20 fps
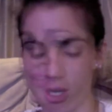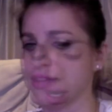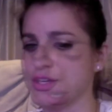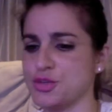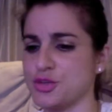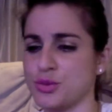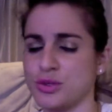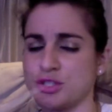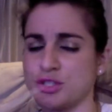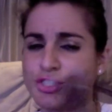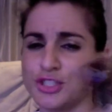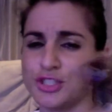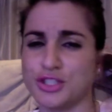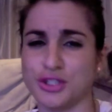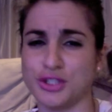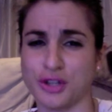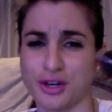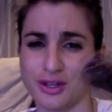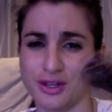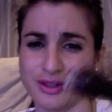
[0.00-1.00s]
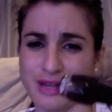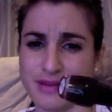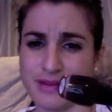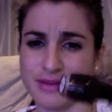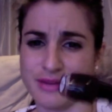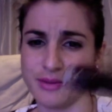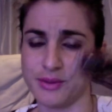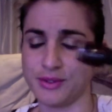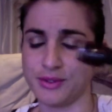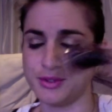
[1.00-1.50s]
This one, just, you're going to love
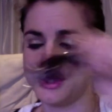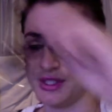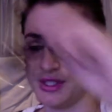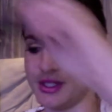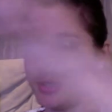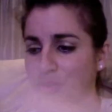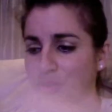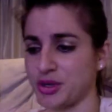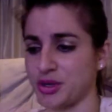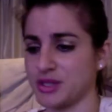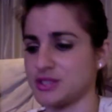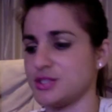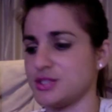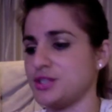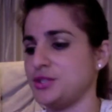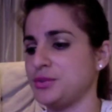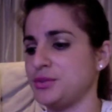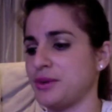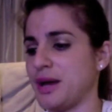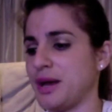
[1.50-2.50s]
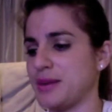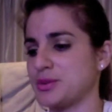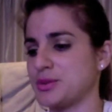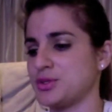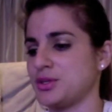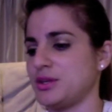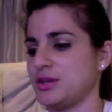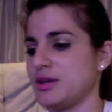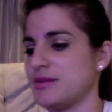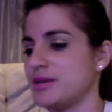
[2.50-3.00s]
it. When you see it in person, you will
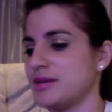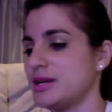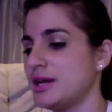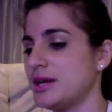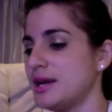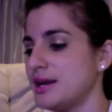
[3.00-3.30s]
absolutely love it.